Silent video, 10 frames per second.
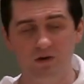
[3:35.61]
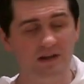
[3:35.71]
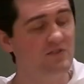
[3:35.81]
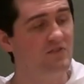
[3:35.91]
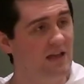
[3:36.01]

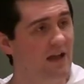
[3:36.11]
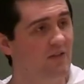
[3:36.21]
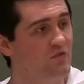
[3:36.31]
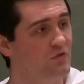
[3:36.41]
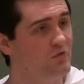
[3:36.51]
he's the
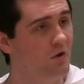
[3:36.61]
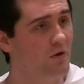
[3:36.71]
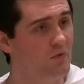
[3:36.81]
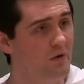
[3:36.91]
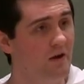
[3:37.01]
answer to our
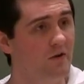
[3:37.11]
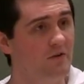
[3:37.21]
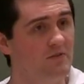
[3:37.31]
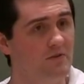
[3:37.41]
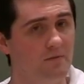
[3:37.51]

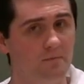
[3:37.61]
prayers.